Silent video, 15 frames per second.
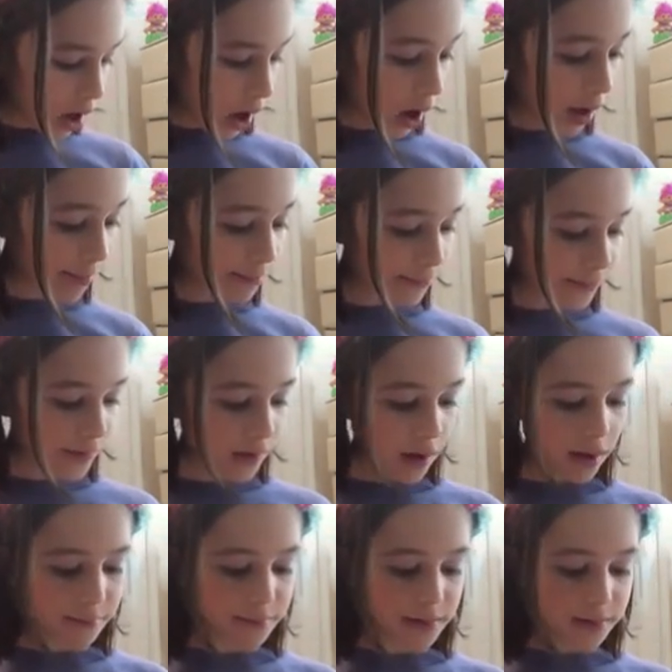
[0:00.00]

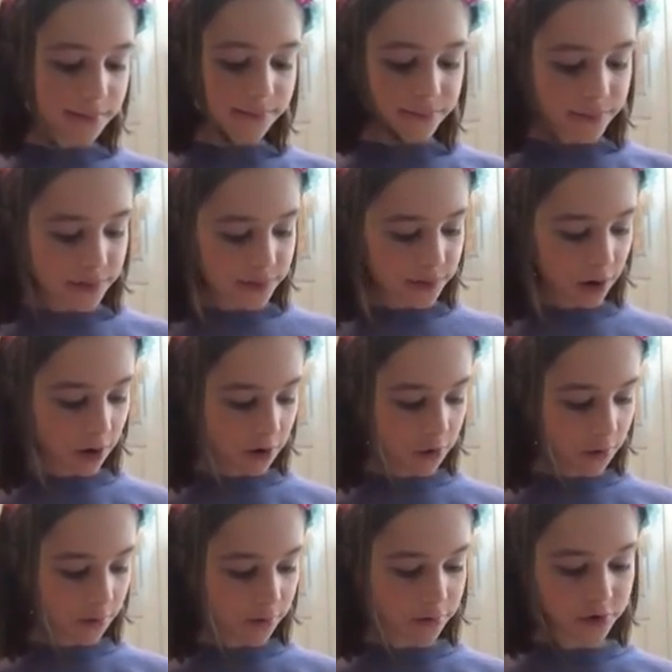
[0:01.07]
slimes. So
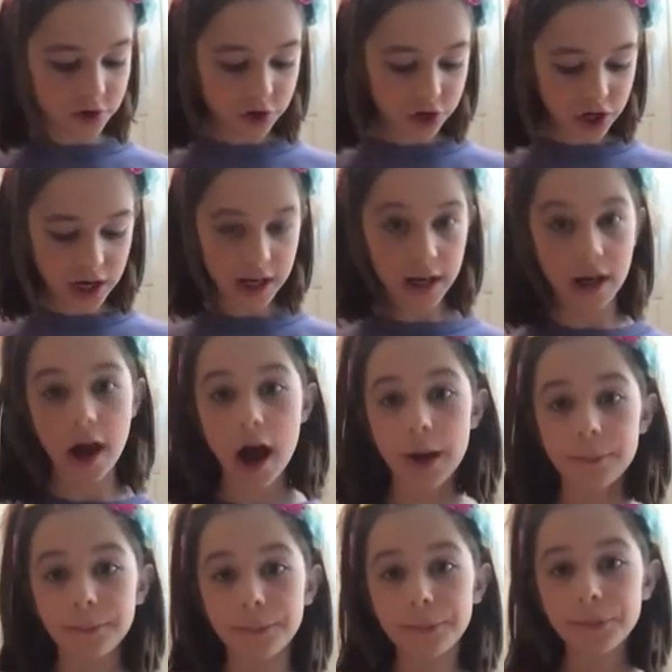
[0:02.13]
she
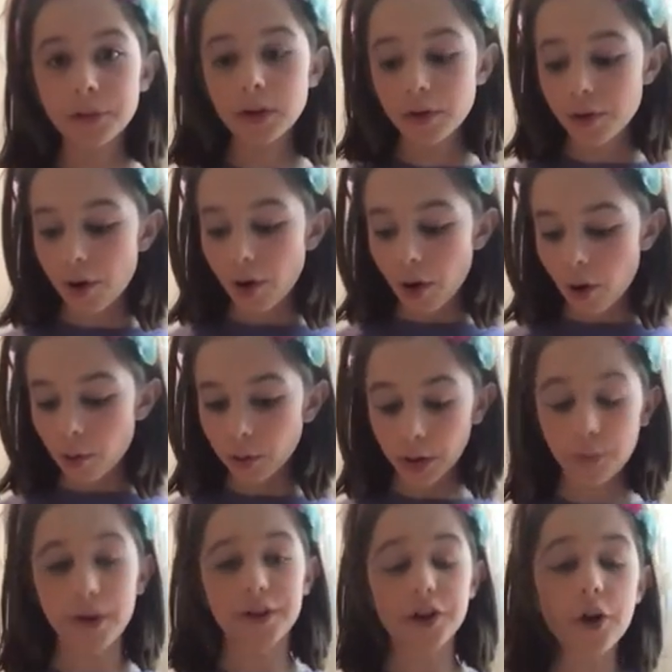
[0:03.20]

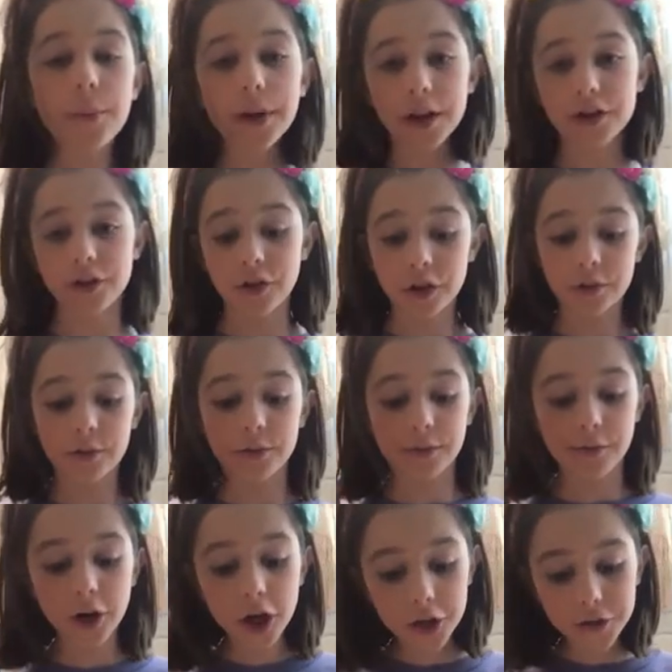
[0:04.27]
went to open it. She thought it was one of
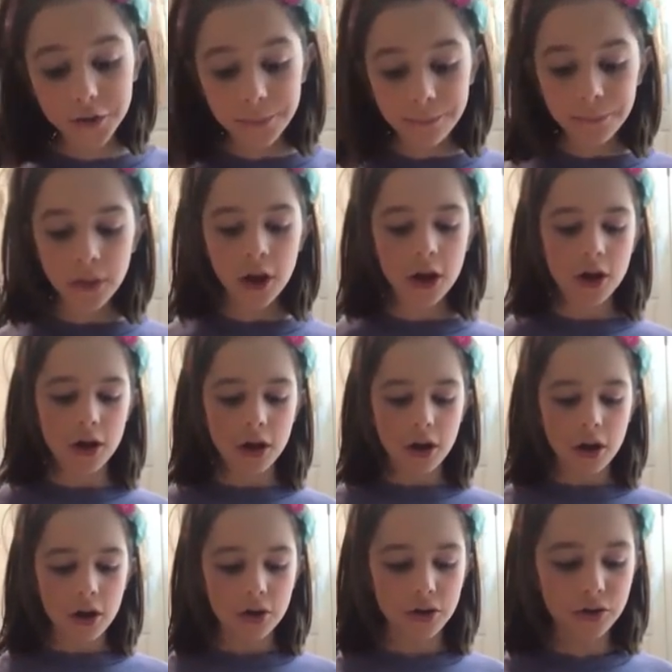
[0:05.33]
hers.
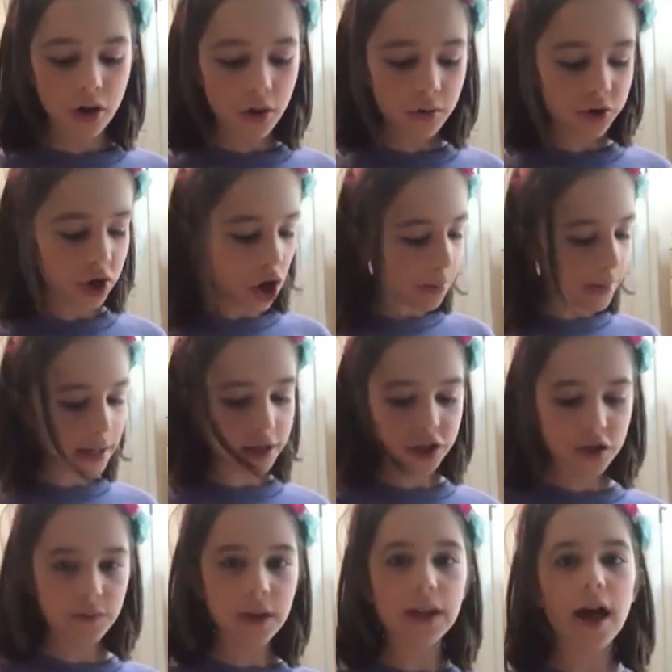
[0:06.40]
So she opened it and she
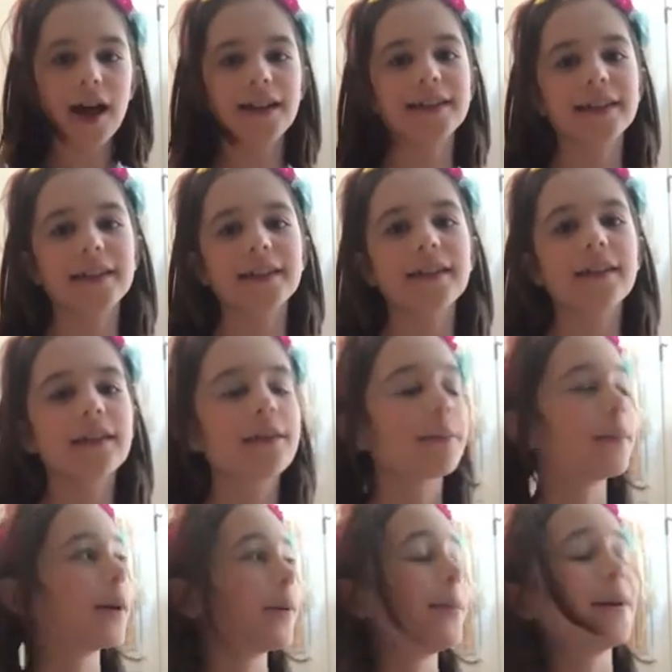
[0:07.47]
realized it.
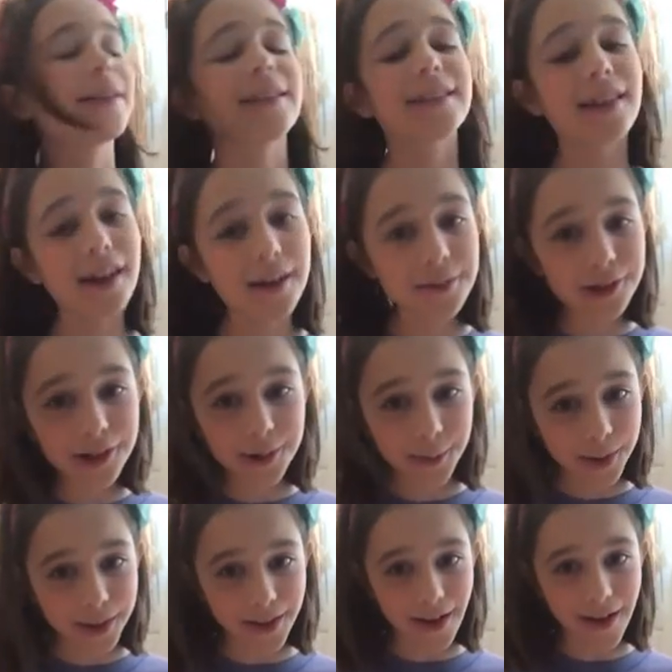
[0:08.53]
But by the time she
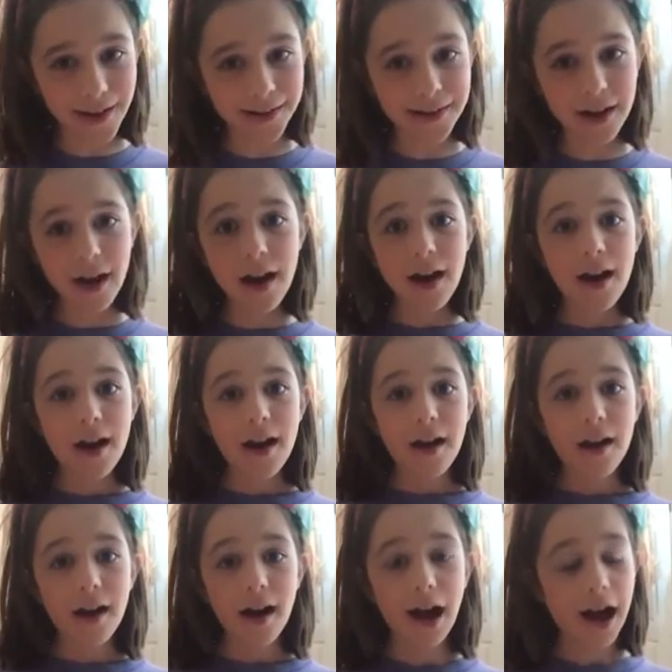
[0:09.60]
realized,
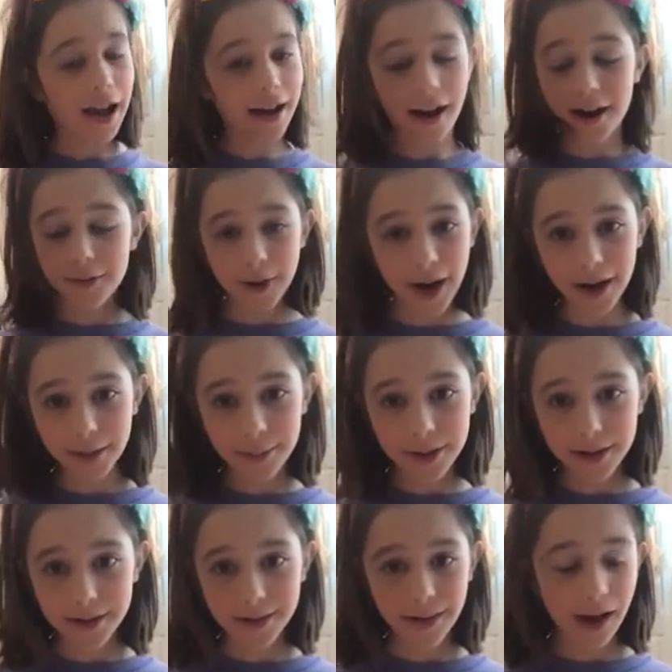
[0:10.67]
I got ready
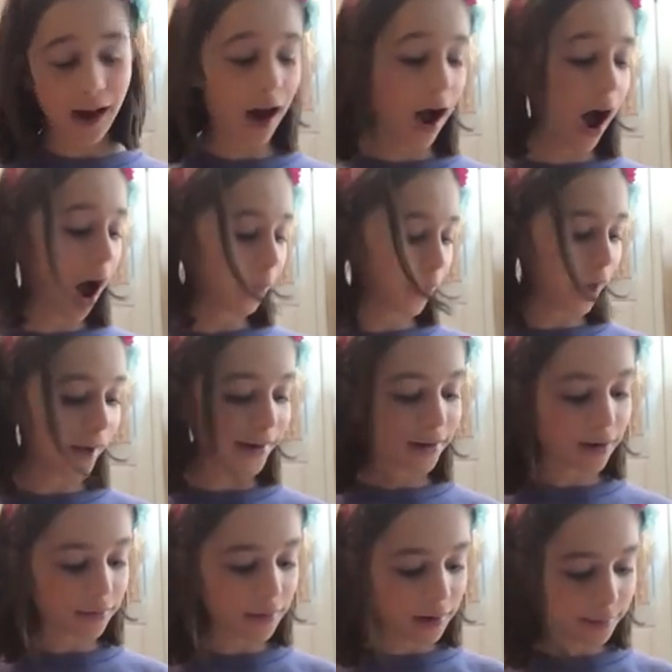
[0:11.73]
because I
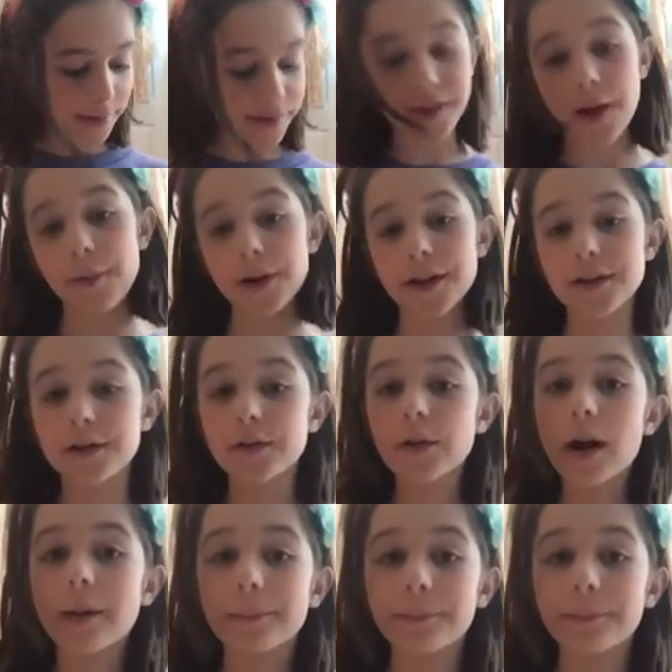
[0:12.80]
got ready because I wanted to